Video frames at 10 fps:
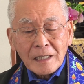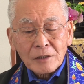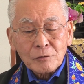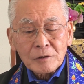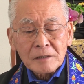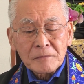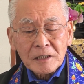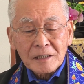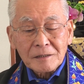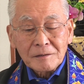
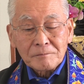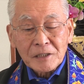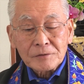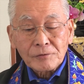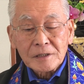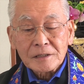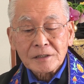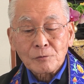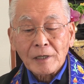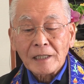Equanimity,
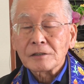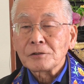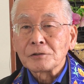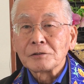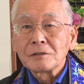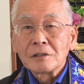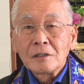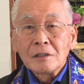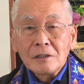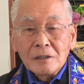peacefulness, and gratitude,
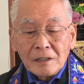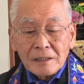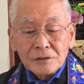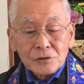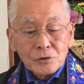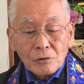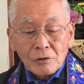and